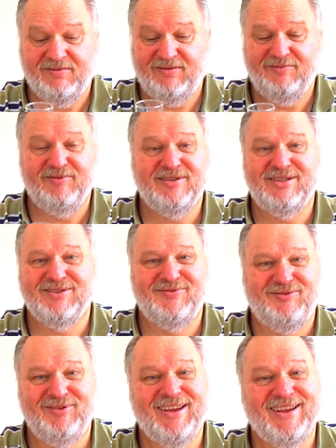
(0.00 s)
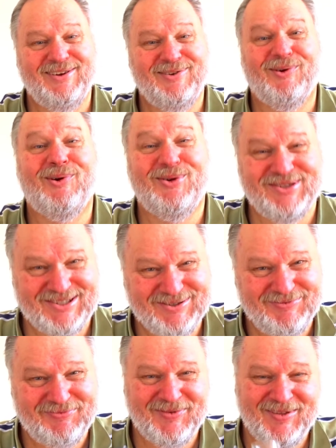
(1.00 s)
This is freaking
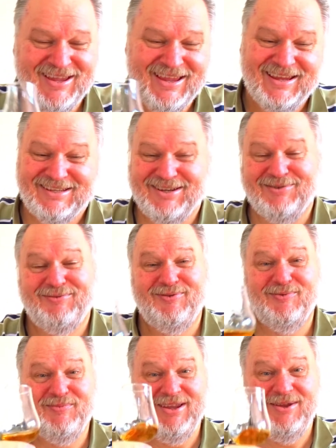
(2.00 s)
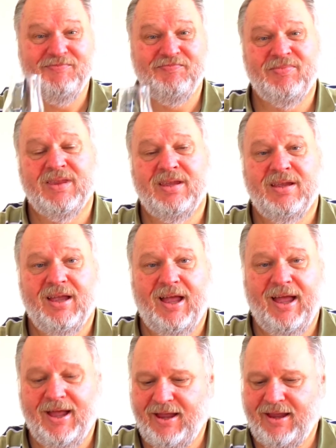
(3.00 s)
awesome. So for me,
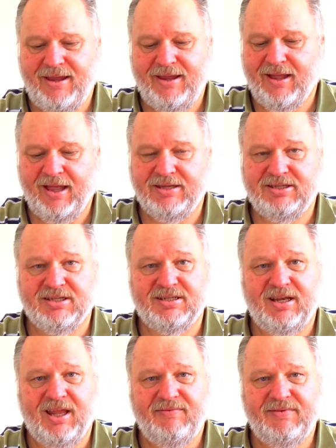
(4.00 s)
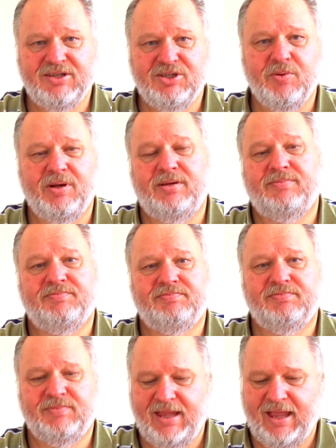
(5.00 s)
I just love this one.
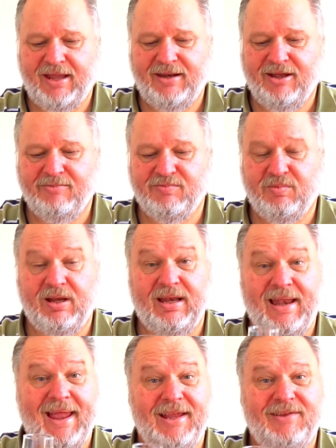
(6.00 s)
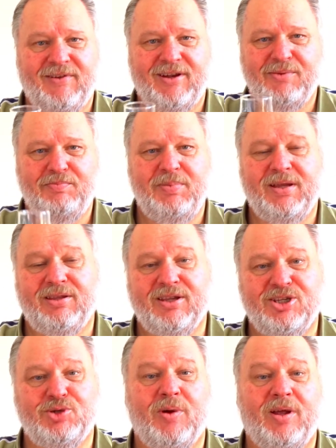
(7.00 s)
And I'm glad that I picked
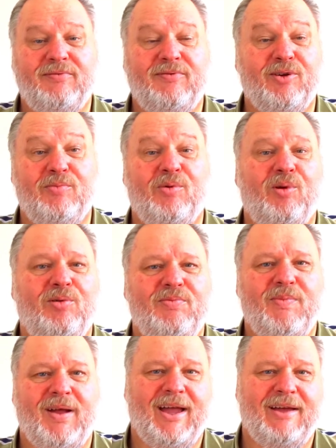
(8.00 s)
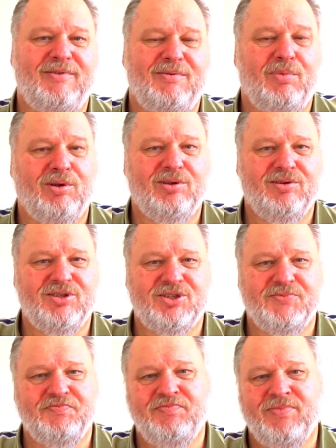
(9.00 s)
this one from all my other
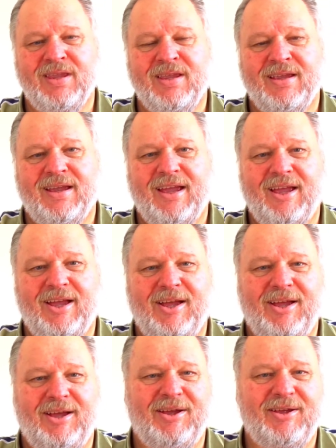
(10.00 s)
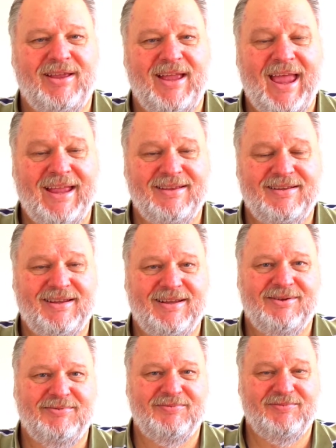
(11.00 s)
bottles.
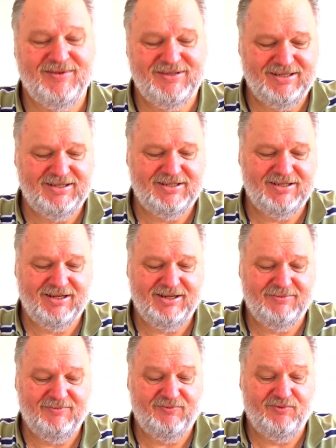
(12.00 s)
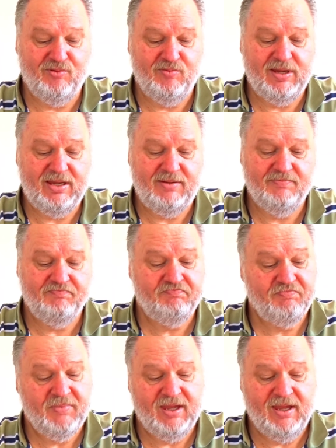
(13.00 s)
This is, for me,
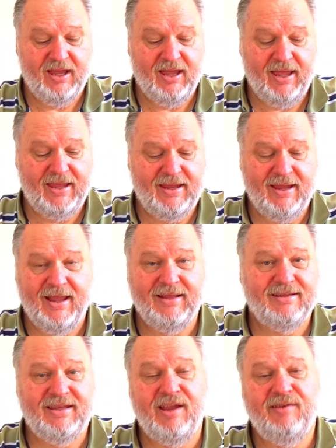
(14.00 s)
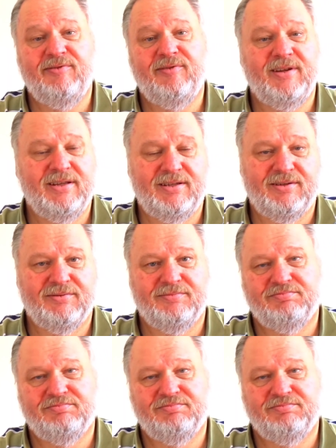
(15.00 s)
a definite